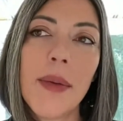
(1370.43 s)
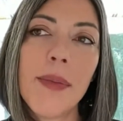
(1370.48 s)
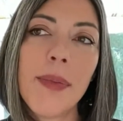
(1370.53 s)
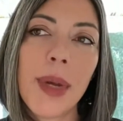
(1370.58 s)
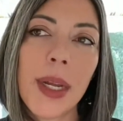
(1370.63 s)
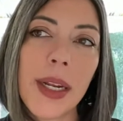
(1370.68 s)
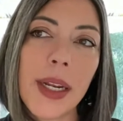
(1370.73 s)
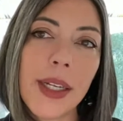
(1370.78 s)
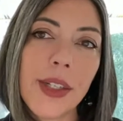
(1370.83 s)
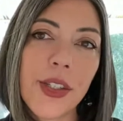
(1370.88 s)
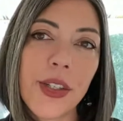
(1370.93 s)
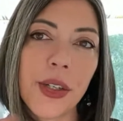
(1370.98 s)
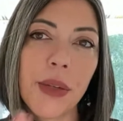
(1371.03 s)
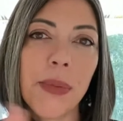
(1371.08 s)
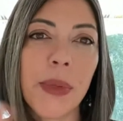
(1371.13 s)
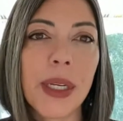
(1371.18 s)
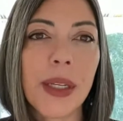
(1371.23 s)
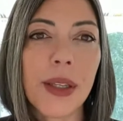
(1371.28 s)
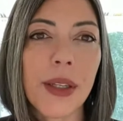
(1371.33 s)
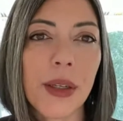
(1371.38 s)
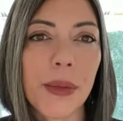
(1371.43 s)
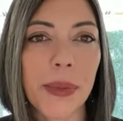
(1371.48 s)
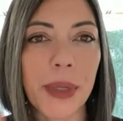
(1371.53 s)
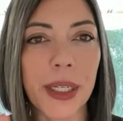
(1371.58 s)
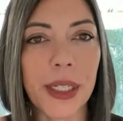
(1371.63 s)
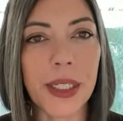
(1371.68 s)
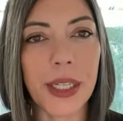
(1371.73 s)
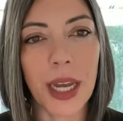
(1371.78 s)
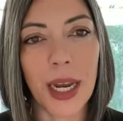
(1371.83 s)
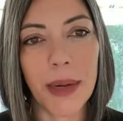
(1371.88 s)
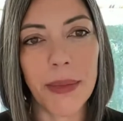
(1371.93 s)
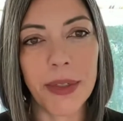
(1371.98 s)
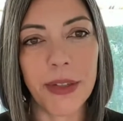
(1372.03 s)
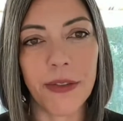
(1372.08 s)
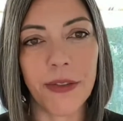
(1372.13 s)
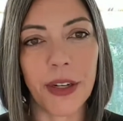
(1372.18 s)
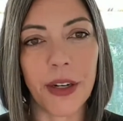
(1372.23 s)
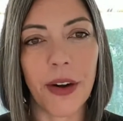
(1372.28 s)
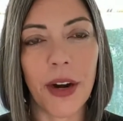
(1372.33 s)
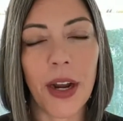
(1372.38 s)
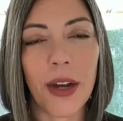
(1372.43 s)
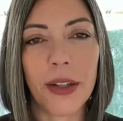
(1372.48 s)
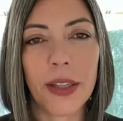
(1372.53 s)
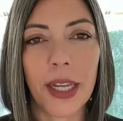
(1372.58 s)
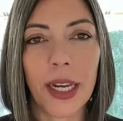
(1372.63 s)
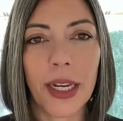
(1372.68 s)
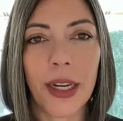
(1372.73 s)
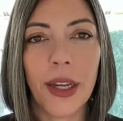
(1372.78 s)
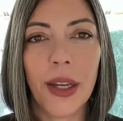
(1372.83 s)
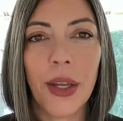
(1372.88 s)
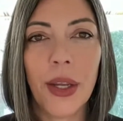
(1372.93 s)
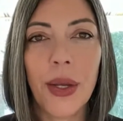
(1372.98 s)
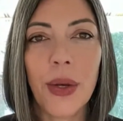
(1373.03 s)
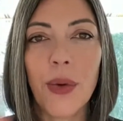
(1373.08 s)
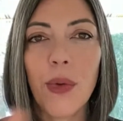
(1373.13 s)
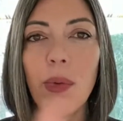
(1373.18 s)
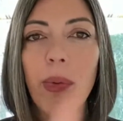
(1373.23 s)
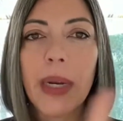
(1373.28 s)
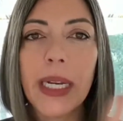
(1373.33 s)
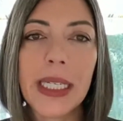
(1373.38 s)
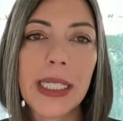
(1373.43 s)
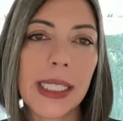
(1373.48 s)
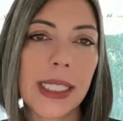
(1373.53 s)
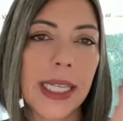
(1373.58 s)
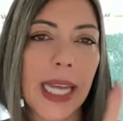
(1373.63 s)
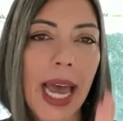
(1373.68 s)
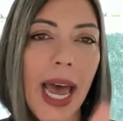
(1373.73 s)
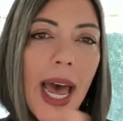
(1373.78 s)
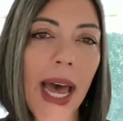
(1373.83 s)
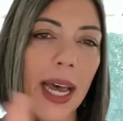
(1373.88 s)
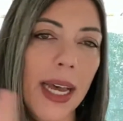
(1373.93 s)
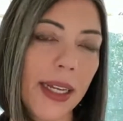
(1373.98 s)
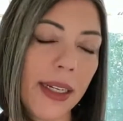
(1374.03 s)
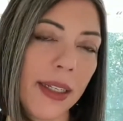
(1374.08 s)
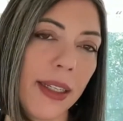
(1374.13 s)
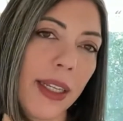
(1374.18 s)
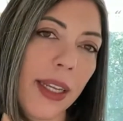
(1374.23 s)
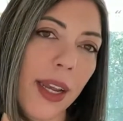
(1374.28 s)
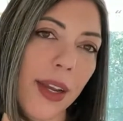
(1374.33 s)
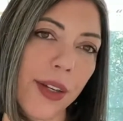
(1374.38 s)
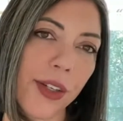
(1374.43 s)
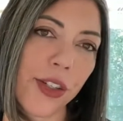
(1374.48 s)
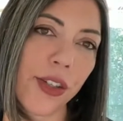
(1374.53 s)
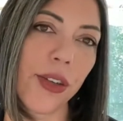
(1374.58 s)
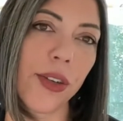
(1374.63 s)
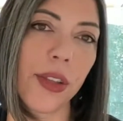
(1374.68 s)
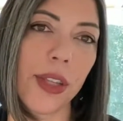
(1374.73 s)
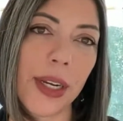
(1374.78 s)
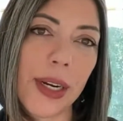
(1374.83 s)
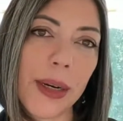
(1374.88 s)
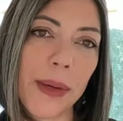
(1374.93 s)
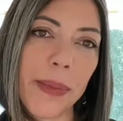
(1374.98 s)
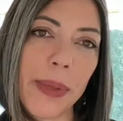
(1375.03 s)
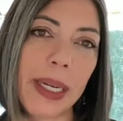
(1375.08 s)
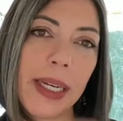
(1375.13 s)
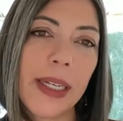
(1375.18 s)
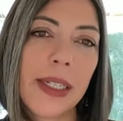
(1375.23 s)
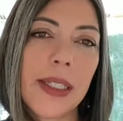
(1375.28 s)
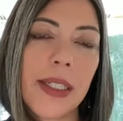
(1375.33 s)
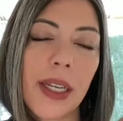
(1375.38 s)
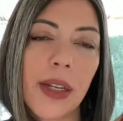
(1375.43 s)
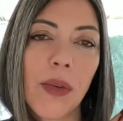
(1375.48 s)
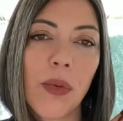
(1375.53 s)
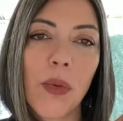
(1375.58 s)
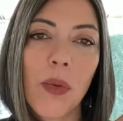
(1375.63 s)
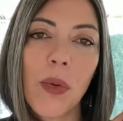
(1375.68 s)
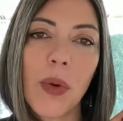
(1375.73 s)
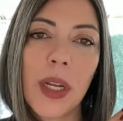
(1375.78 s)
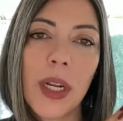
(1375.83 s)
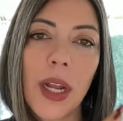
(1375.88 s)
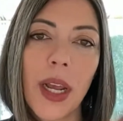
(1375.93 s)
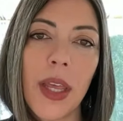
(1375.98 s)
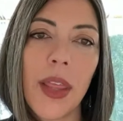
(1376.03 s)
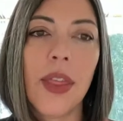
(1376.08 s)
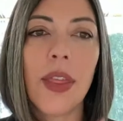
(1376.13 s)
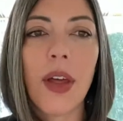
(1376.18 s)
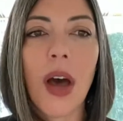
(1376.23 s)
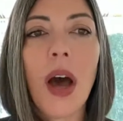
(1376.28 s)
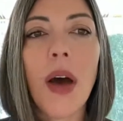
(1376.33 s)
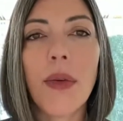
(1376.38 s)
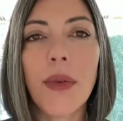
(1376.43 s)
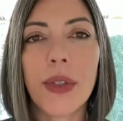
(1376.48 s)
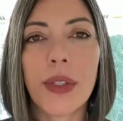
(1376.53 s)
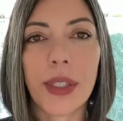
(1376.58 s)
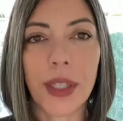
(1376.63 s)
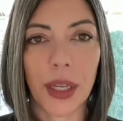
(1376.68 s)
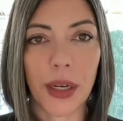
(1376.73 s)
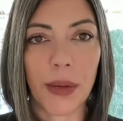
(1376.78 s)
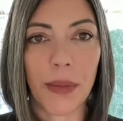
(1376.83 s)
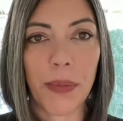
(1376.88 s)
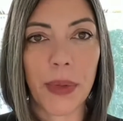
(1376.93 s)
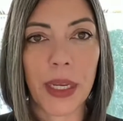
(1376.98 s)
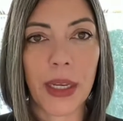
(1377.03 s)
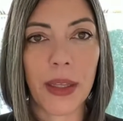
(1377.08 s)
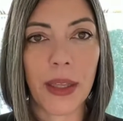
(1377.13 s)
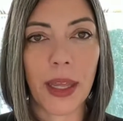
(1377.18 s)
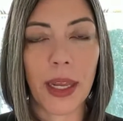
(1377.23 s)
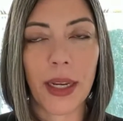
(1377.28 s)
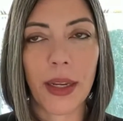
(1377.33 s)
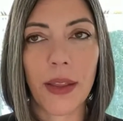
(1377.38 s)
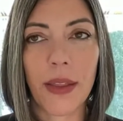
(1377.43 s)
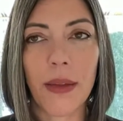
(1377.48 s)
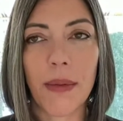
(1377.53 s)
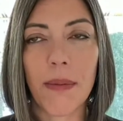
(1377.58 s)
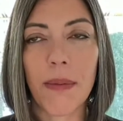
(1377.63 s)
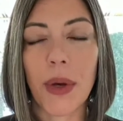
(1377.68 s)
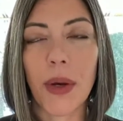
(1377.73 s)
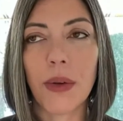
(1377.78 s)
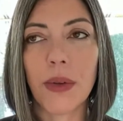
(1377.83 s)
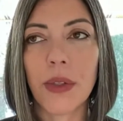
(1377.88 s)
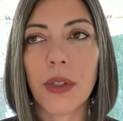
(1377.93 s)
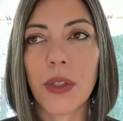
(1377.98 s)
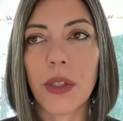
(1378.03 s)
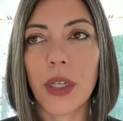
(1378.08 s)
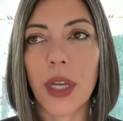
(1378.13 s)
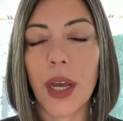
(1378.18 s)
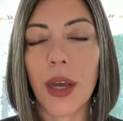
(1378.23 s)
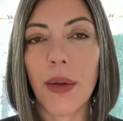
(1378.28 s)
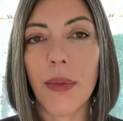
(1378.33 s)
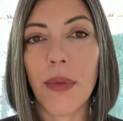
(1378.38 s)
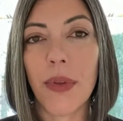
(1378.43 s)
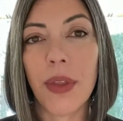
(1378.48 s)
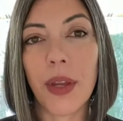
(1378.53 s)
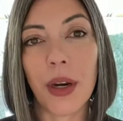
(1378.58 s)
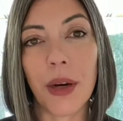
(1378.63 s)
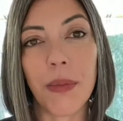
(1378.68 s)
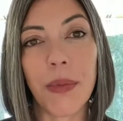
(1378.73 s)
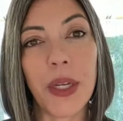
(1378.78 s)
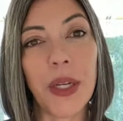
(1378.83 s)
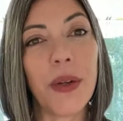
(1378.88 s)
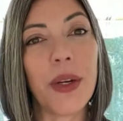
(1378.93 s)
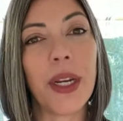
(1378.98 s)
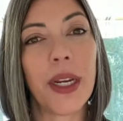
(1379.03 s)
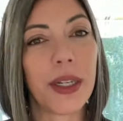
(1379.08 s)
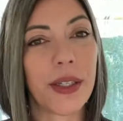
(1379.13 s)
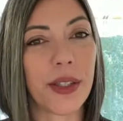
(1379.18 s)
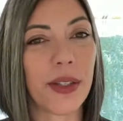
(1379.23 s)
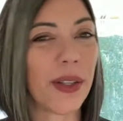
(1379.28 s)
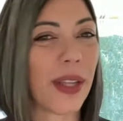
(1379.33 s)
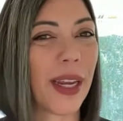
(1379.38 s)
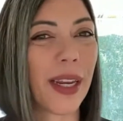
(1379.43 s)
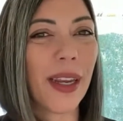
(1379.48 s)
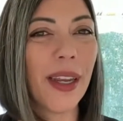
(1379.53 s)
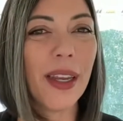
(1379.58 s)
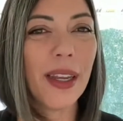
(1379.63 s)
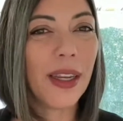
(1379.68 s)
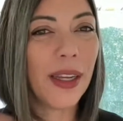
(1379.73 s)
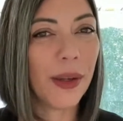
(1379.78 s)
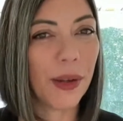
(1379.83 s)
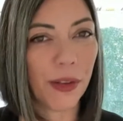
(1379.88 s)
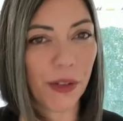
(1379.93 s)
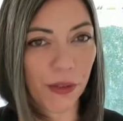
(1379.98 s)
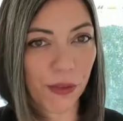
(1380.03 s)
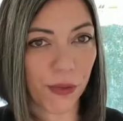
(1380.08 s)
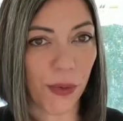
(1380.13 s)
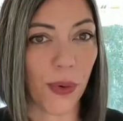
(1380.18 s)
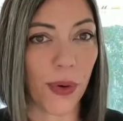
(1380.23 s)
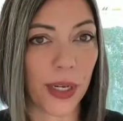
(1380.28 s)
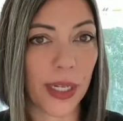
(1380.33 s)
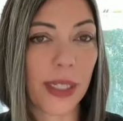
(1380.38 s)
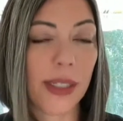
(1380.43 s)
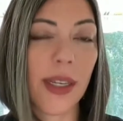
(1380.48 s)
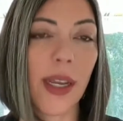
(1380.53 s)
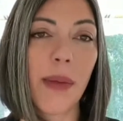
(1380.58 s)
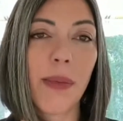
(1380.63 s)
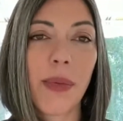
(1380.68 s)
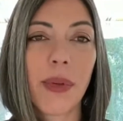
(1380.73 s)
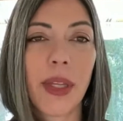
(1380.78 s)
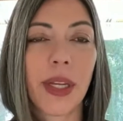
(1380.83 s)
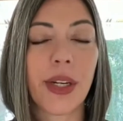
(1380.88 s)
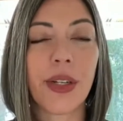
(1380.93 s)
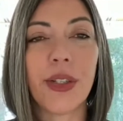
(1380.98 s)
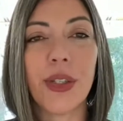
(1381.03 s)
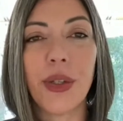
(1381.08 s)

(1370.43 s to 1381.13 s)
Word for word: but it took me a little bit of time to figure out like when to add the extra therapies and when I thought was going to be like the most therapeutic. So like, for example, like